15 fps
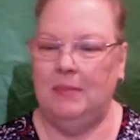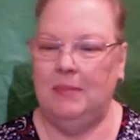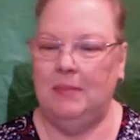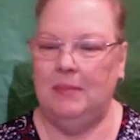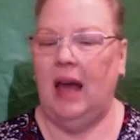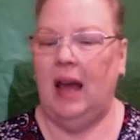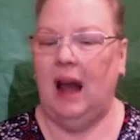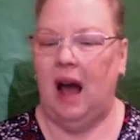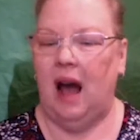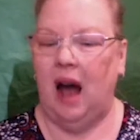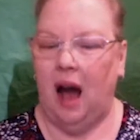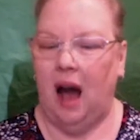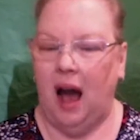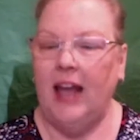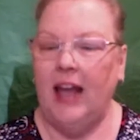and
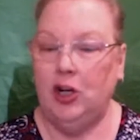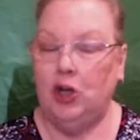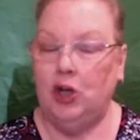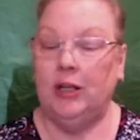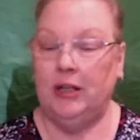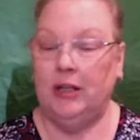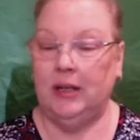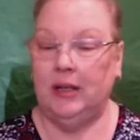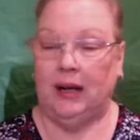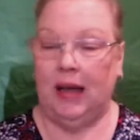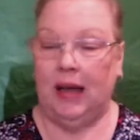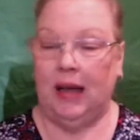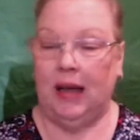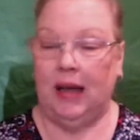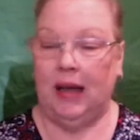I couldn't
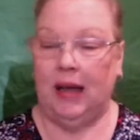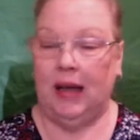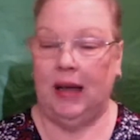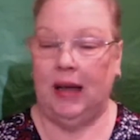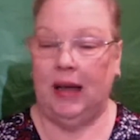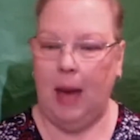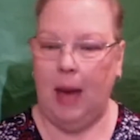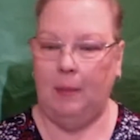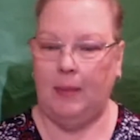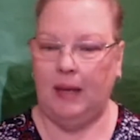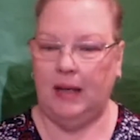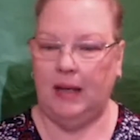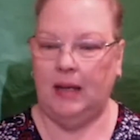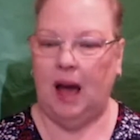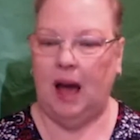allow that to
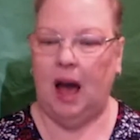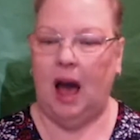happen.